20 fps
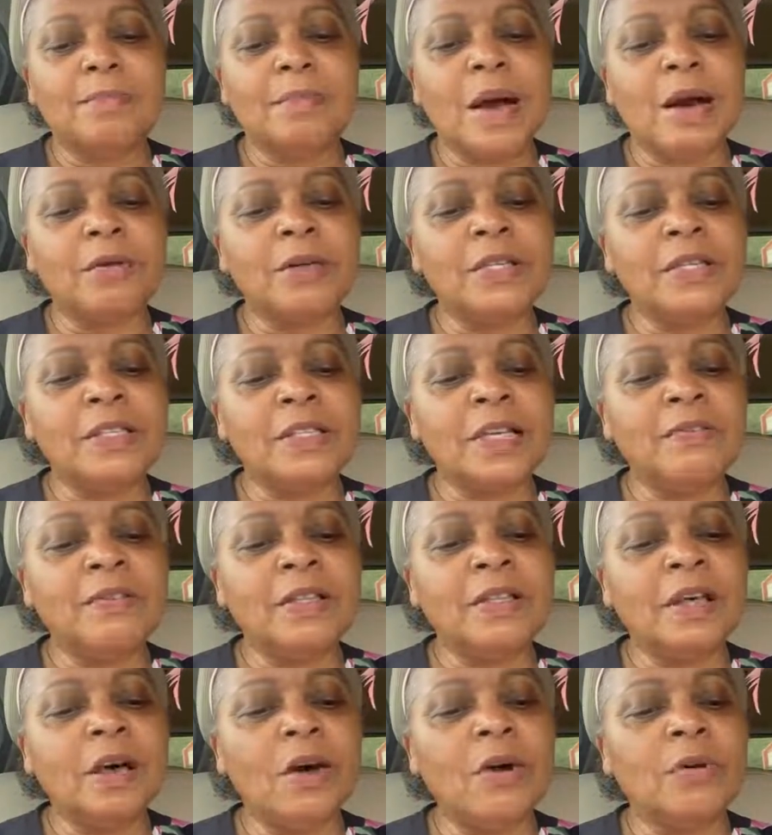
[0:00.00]
by
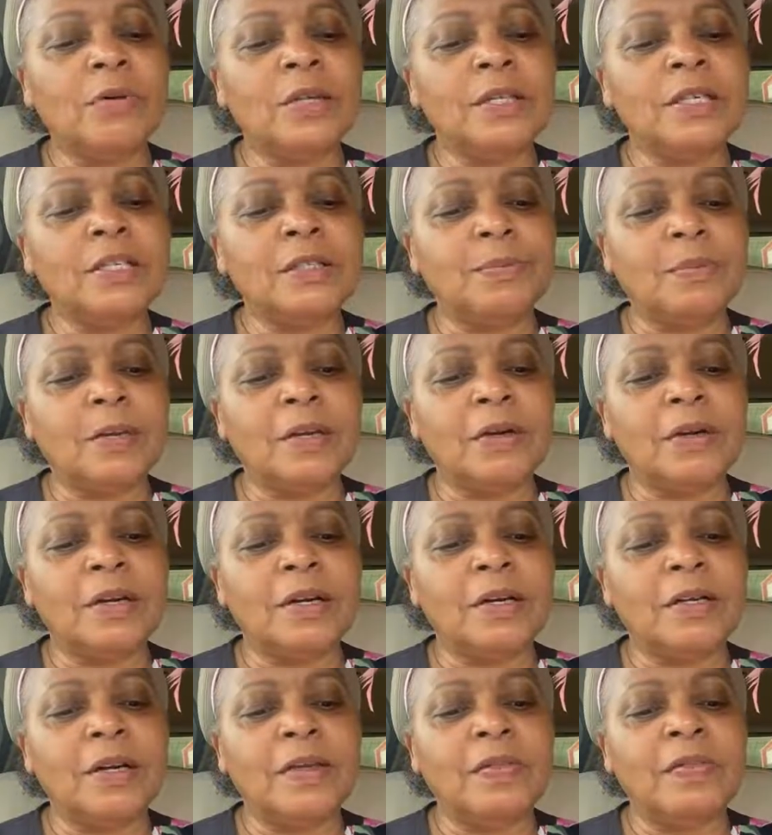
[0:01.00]
receiving the holy
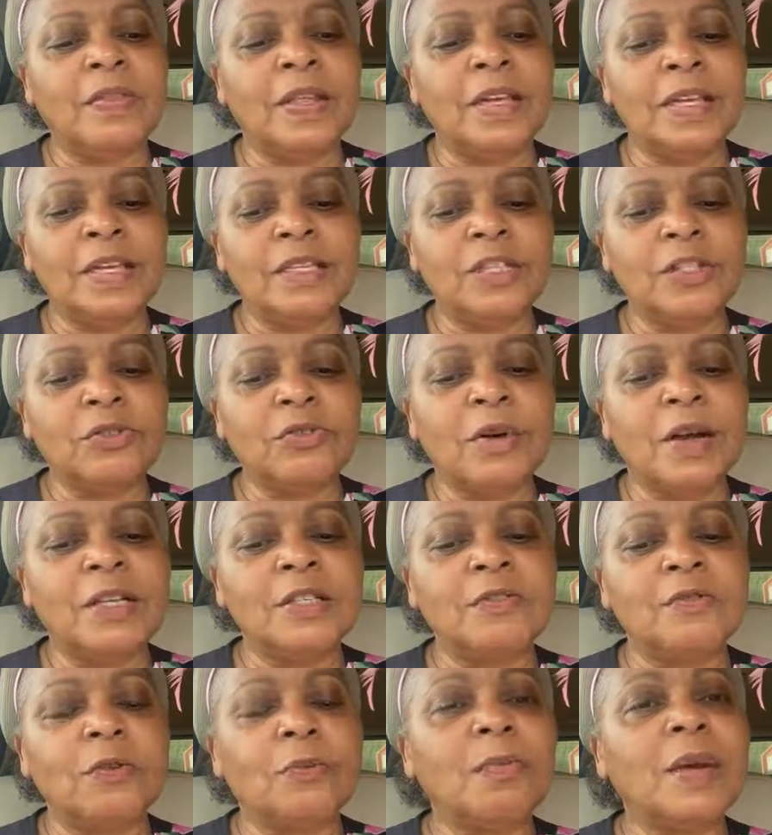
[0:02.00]
spirit this
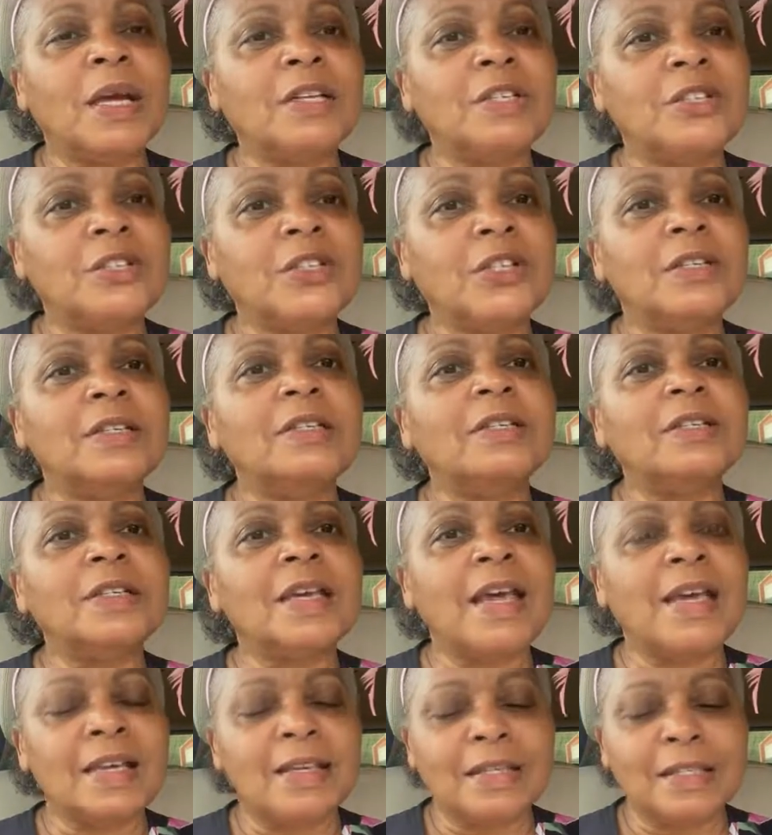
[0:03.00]
transformation
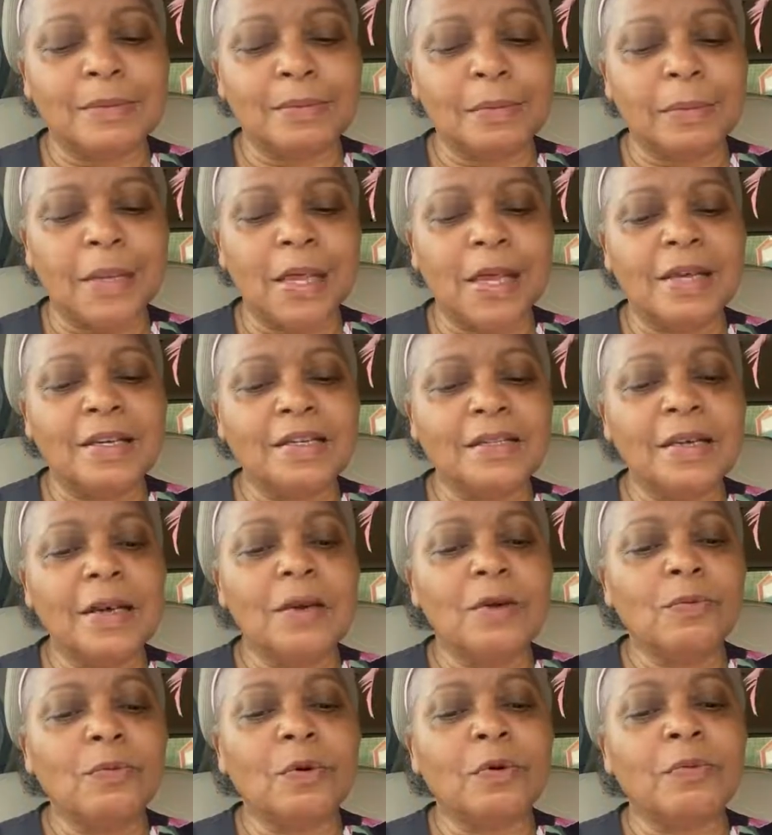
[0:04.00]
takes place
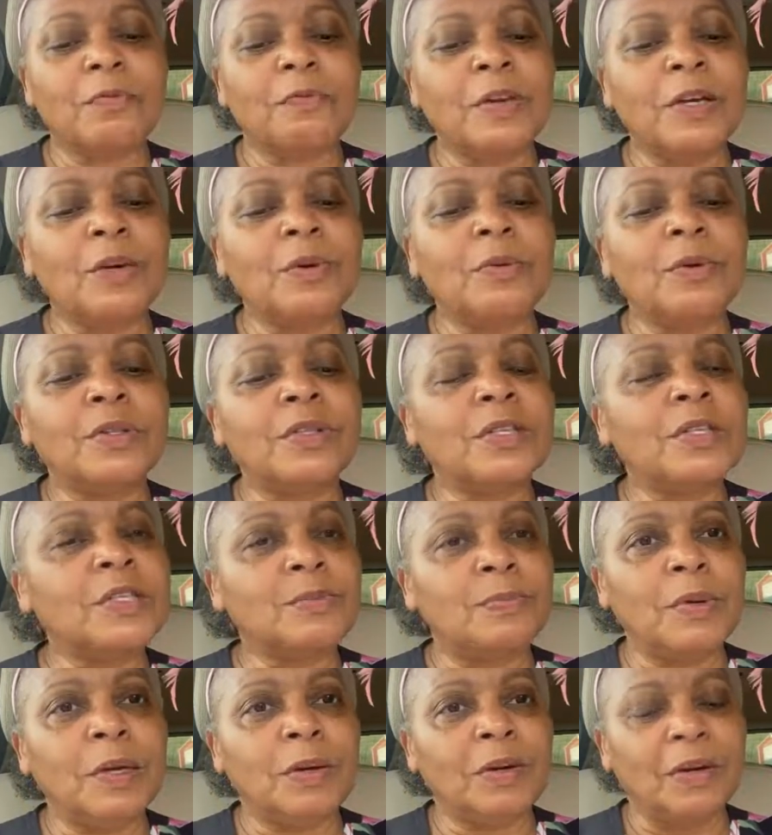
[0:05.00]
we're filled with the
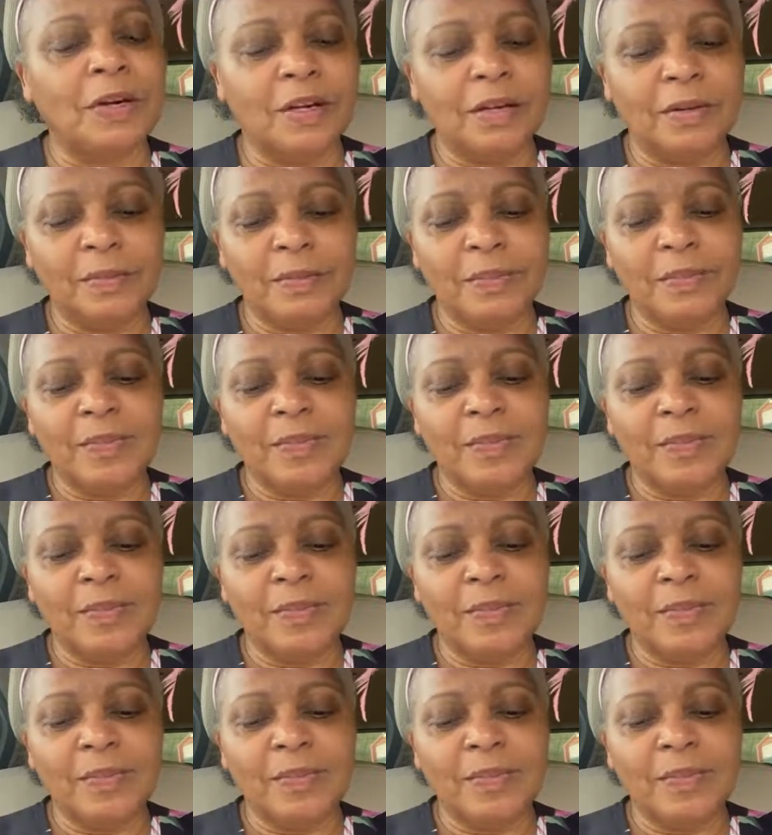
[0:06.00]
spirit